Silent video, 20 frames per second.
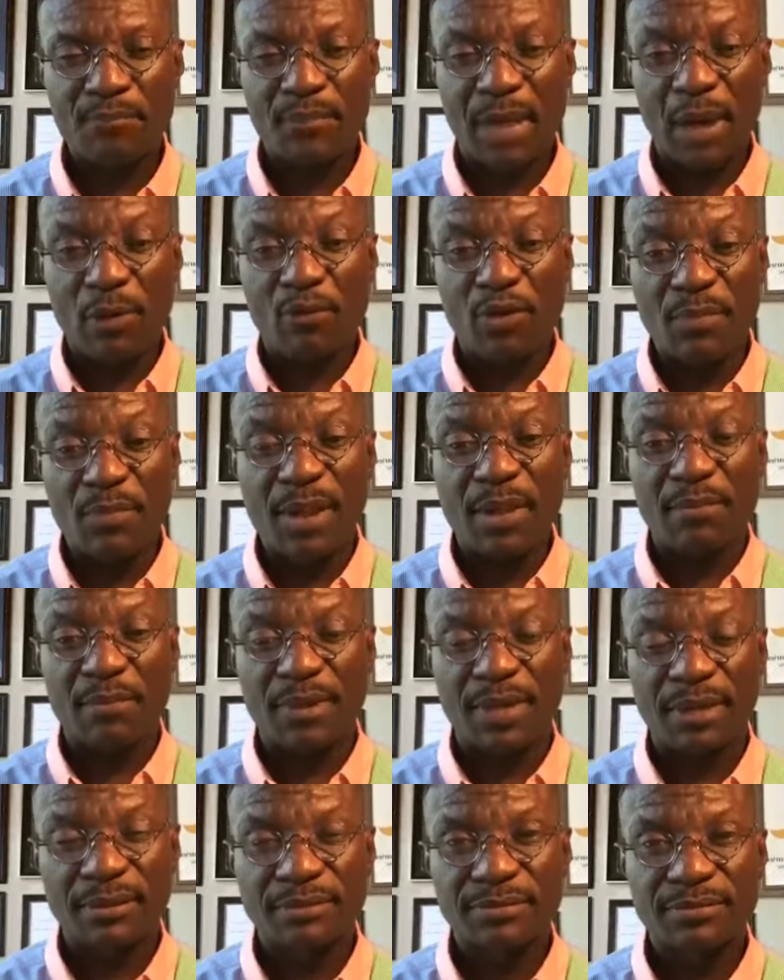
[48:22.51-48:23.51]
But
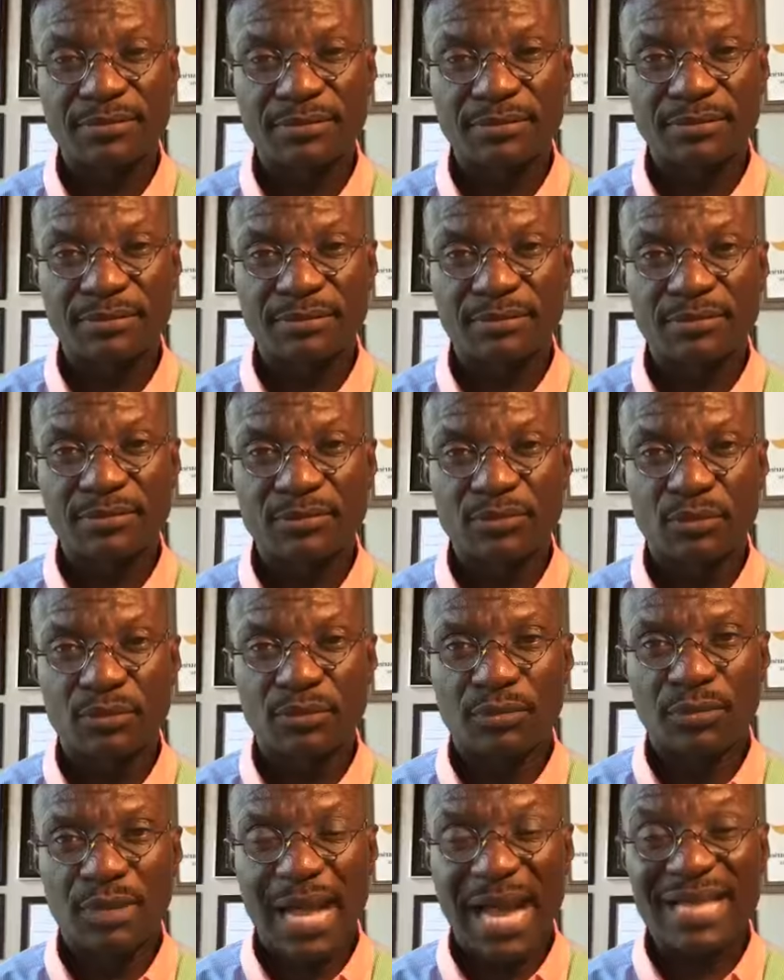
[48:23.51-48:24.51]
remember,
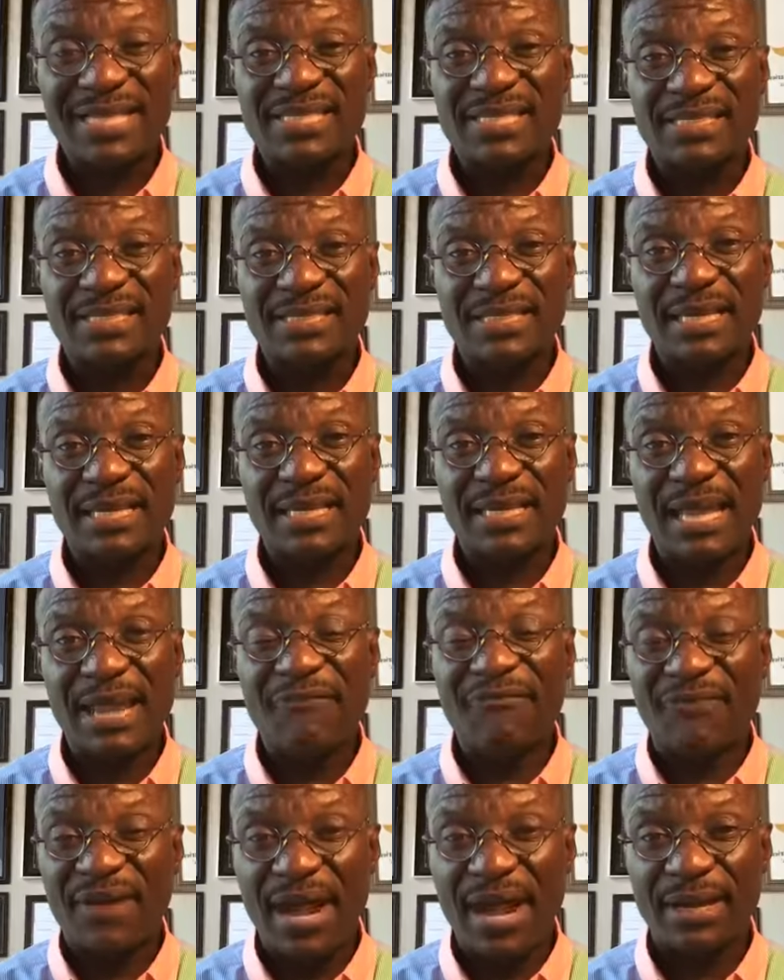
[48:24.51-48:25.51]
as
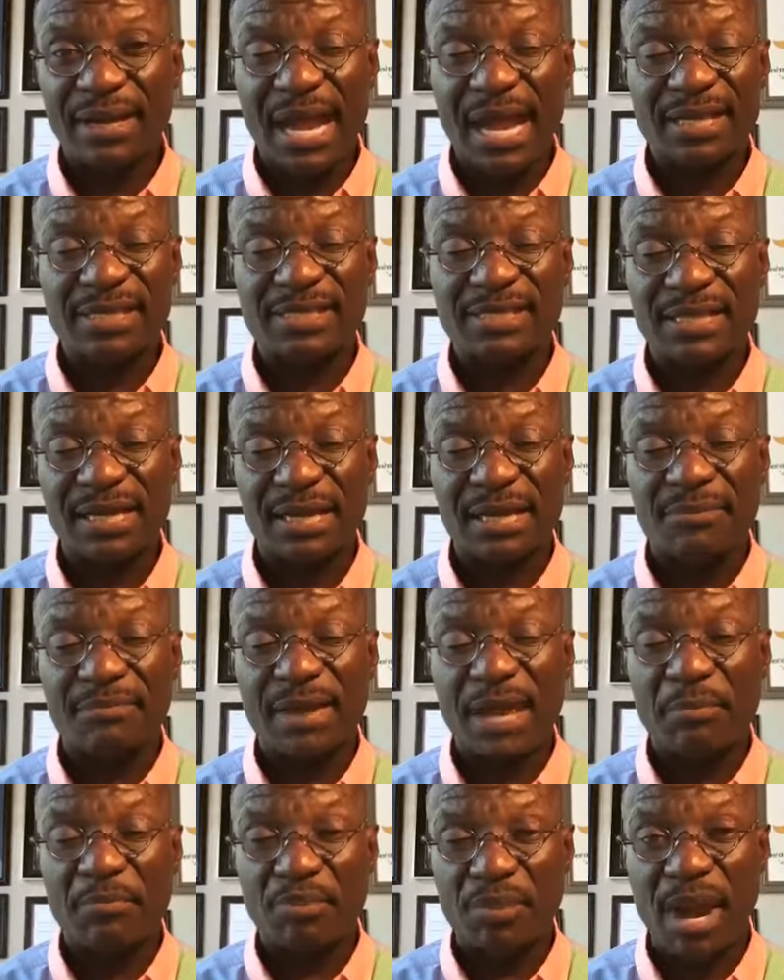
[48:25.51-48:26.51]
a vine, as
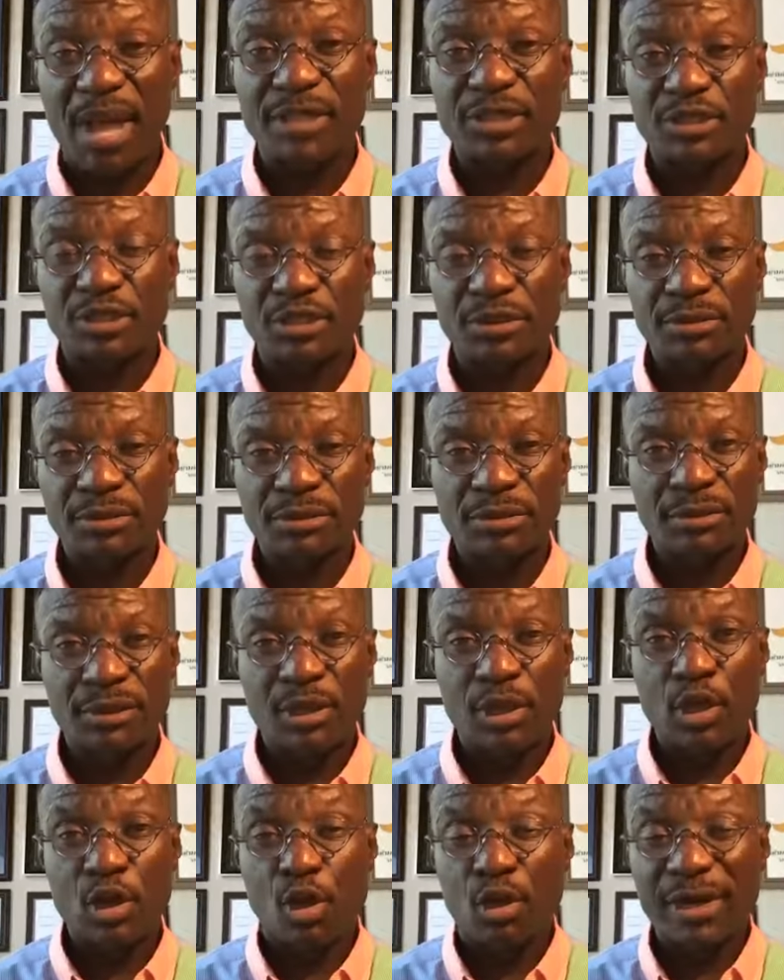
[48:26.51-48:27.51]
a branch
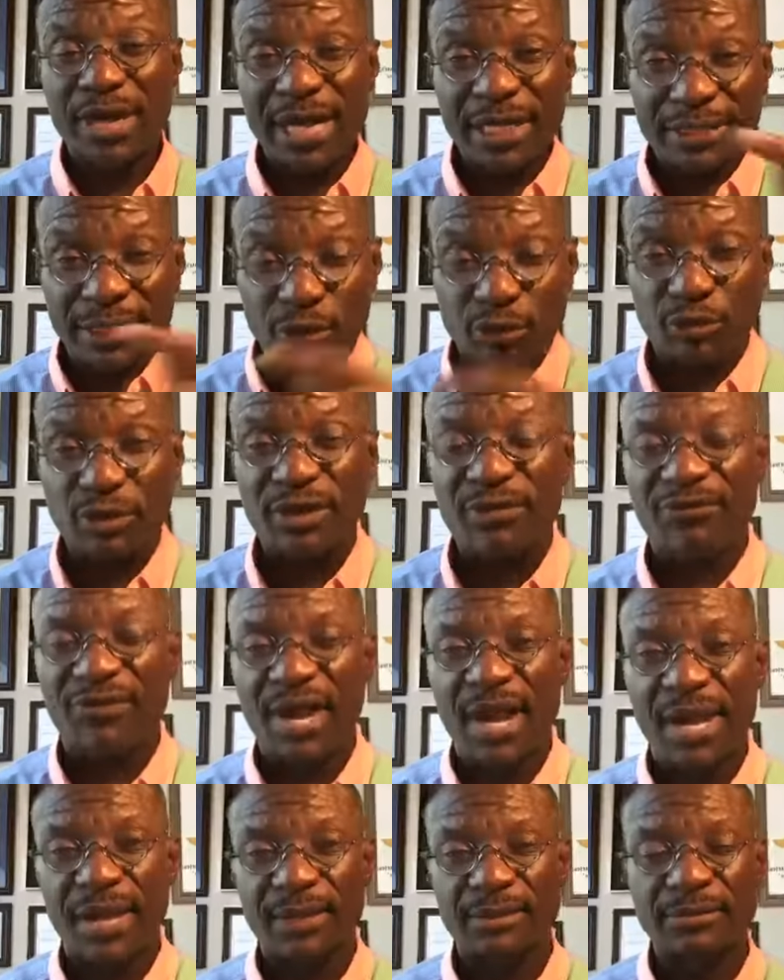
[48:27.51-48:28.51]
connected to the
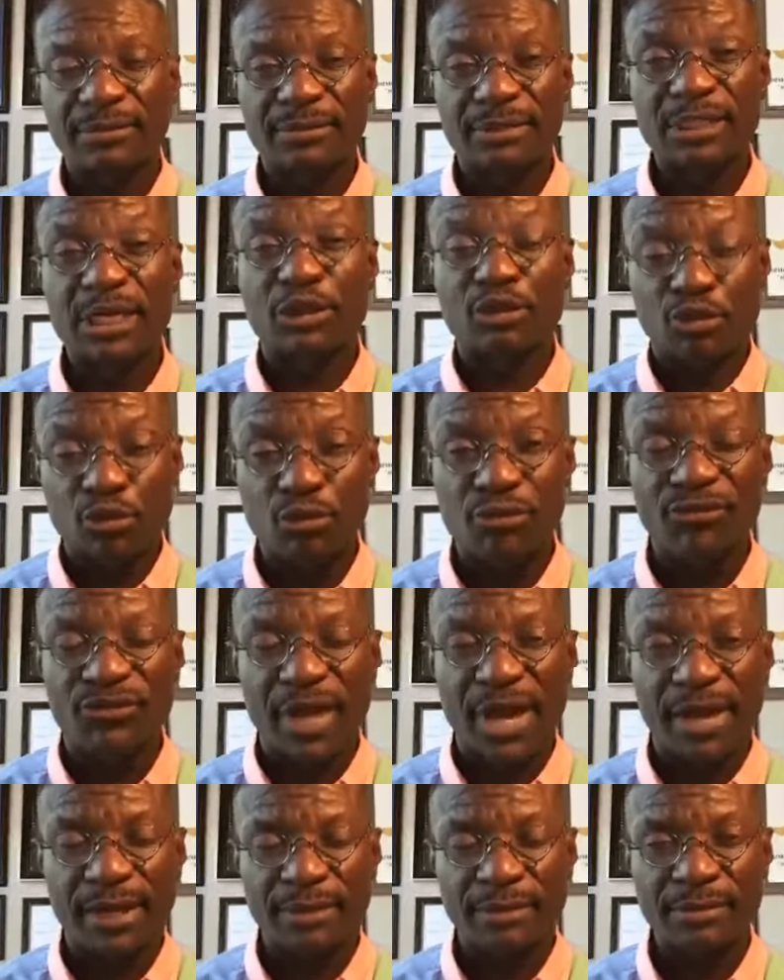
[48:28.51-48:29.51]
vine, the true
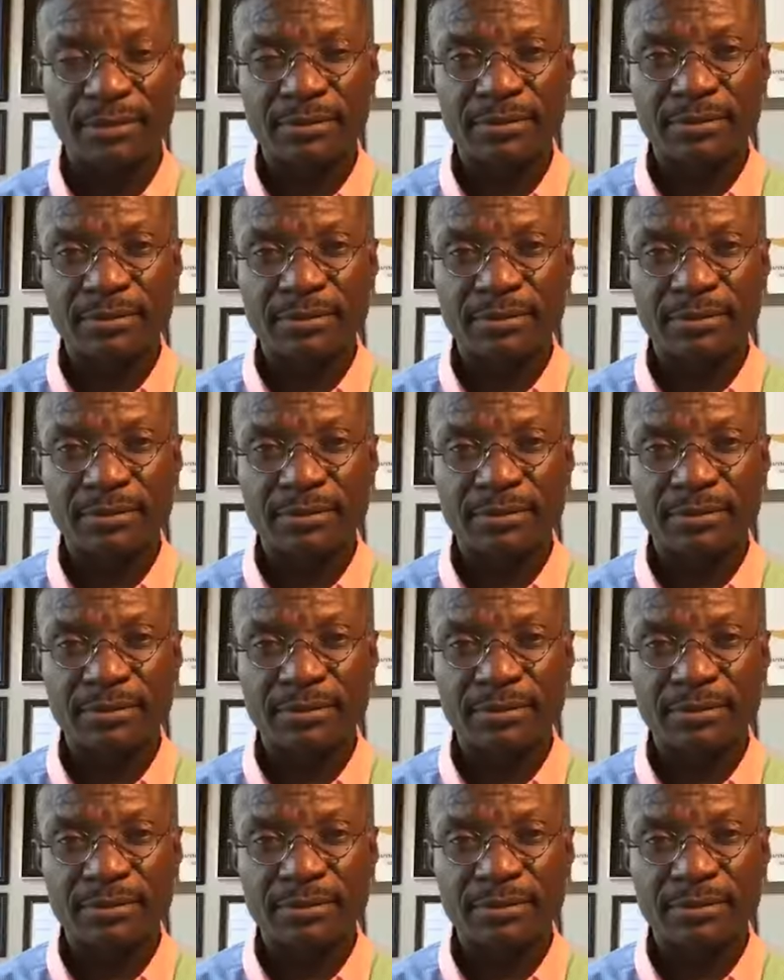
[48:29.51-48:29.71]
vine,